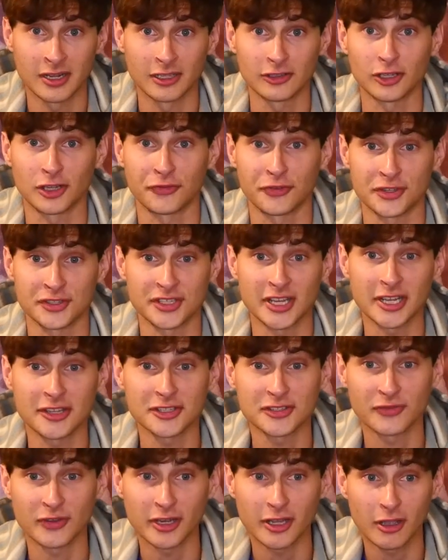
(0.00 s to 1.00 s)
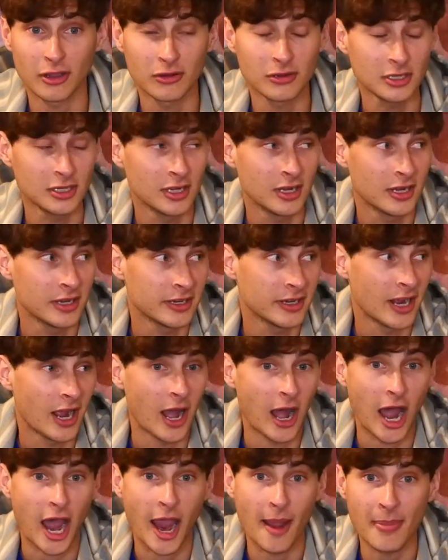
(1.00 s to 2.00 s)
Look, for the sake of this video,
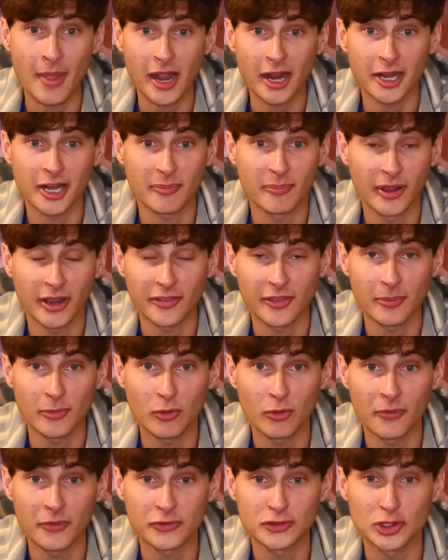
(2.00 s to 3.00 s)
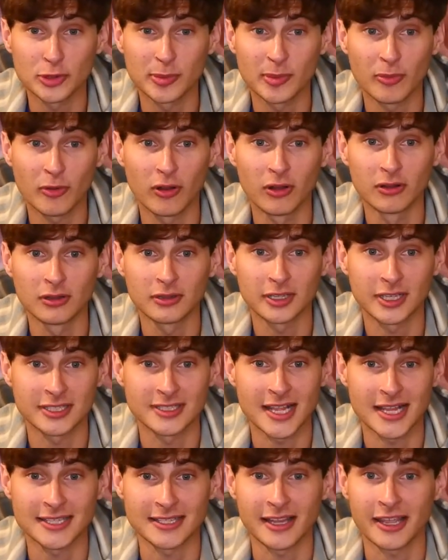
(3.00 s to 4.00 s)
I'm not going to pick them to win the Super Bowl because
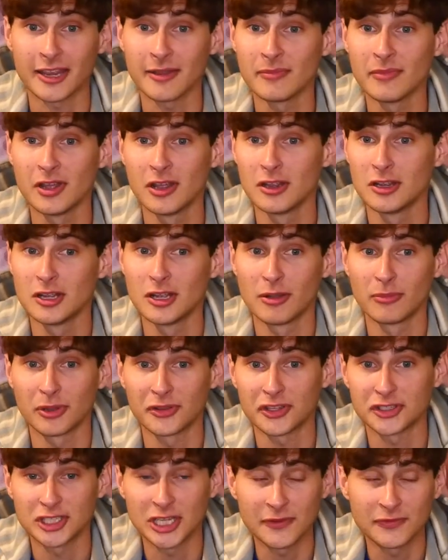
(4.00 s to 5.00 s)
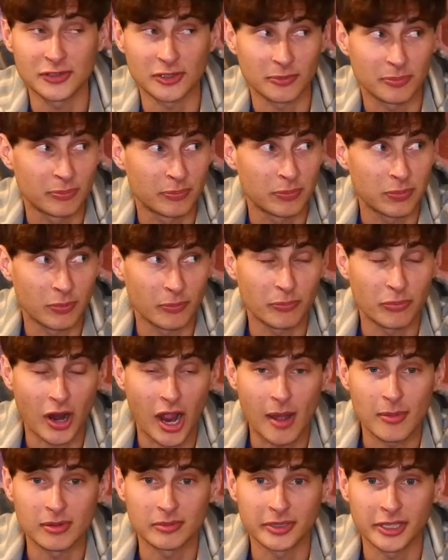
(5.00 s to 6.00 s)
that's lame, but the Chiefs are
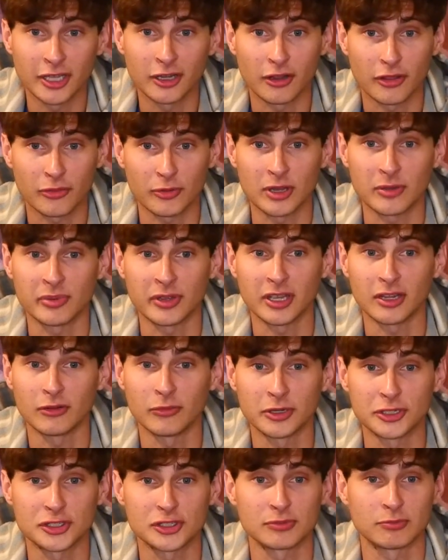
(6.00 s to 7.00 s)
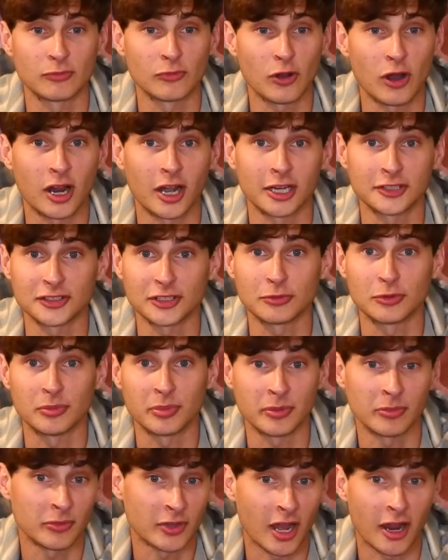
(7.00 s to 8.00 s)
probably going to three-peat, which honestly would
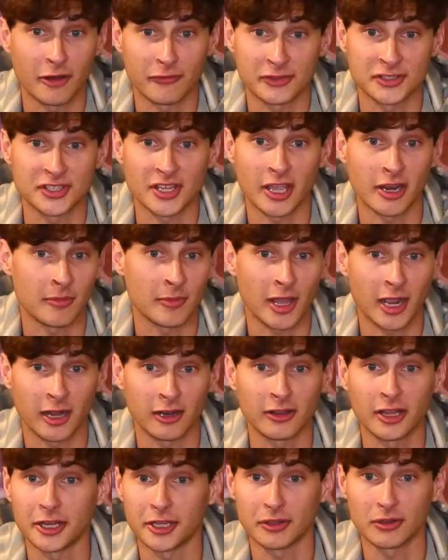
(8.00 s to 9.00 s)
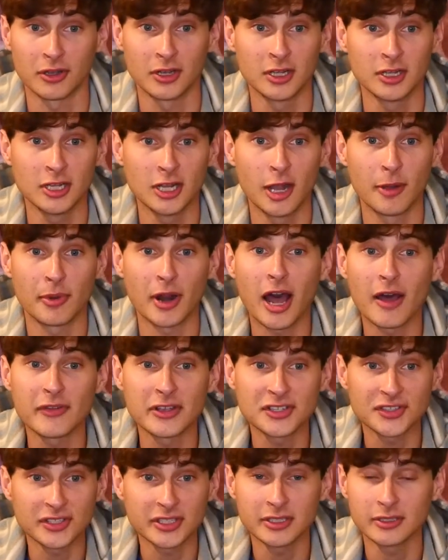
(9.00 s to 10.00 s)
be kind of insane. I'm not going to lie to you. But
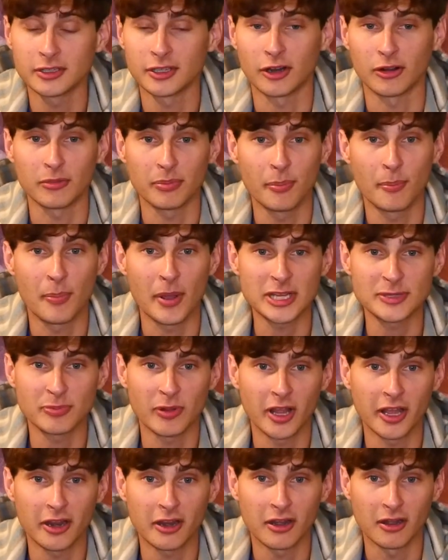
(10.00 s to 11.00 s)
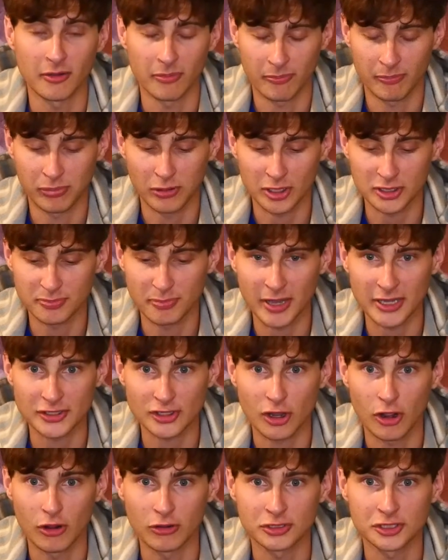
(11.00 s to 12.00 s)
obviously, you know, best player plus
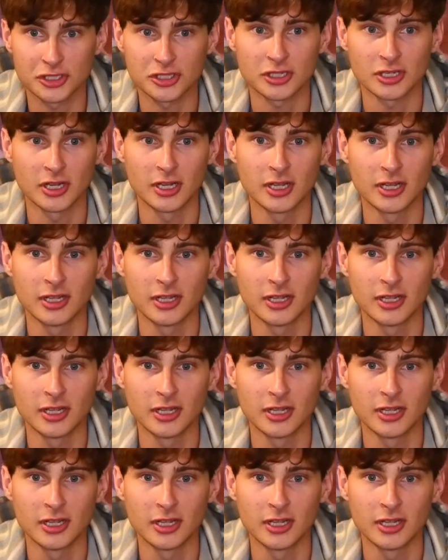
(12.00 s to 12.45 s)
best coach